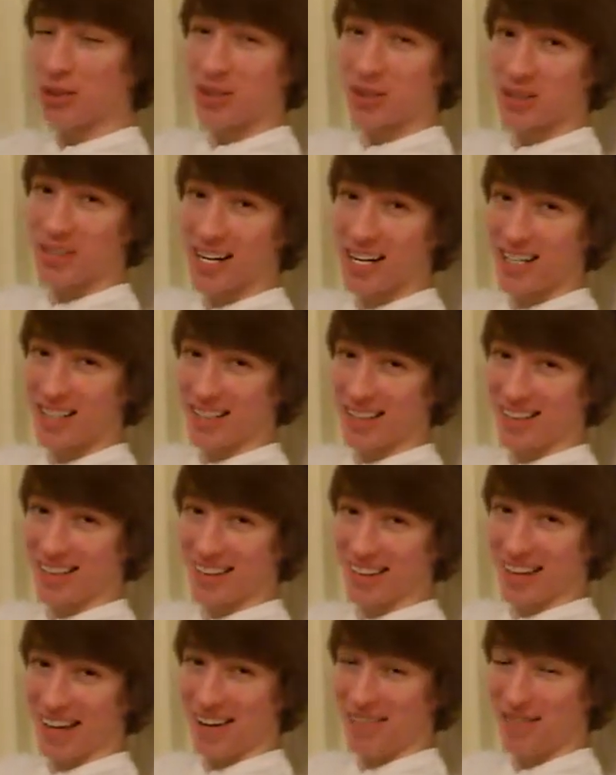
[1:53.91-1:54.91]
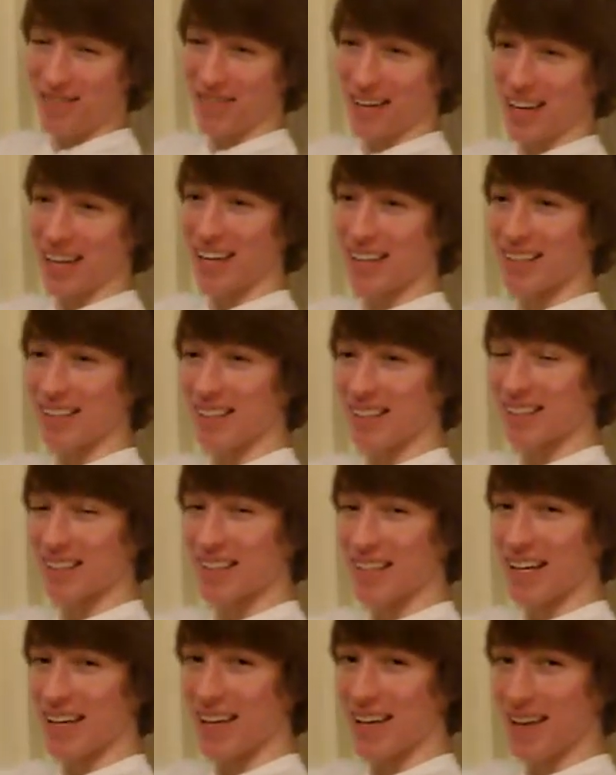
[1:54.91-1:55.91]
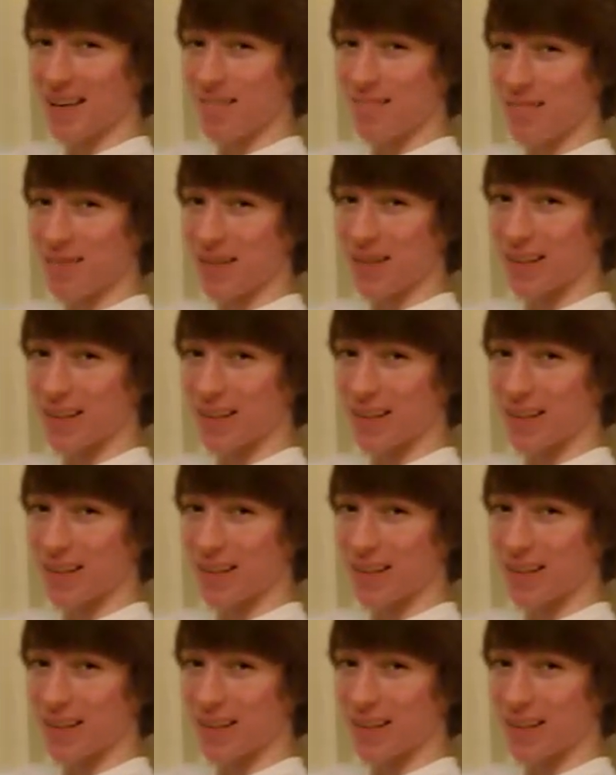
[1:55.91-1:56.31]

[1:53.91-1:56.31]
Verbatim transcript: creations in life and to see him